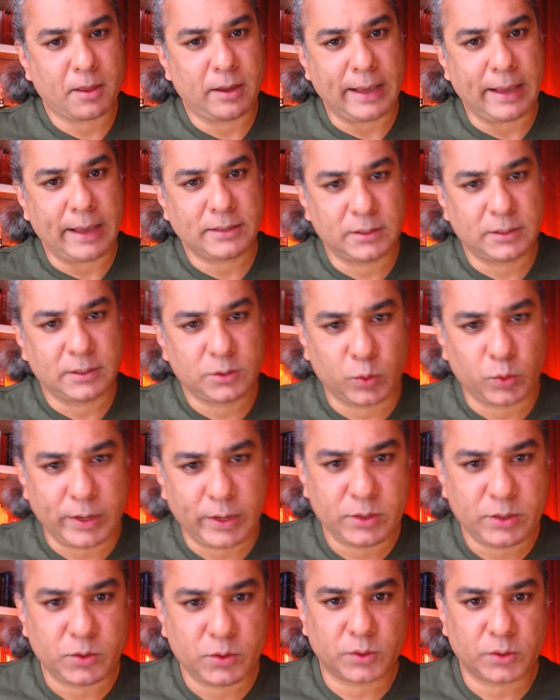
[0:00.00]
access to
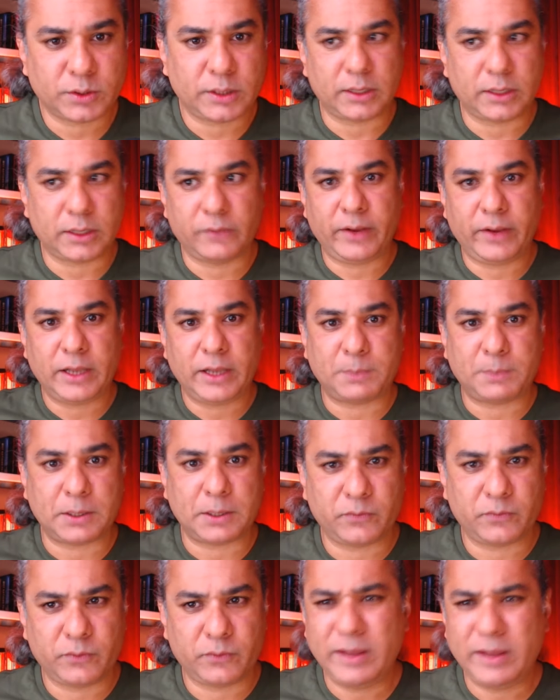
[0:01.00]
resources in various parts
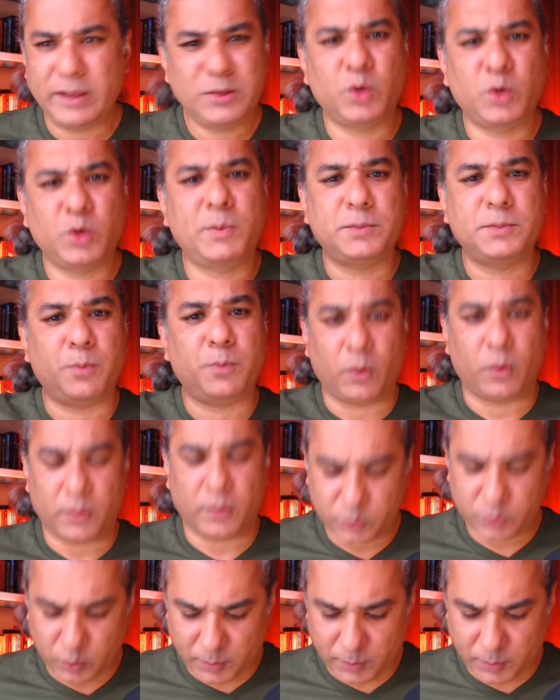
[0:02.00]
of the world, and so much more.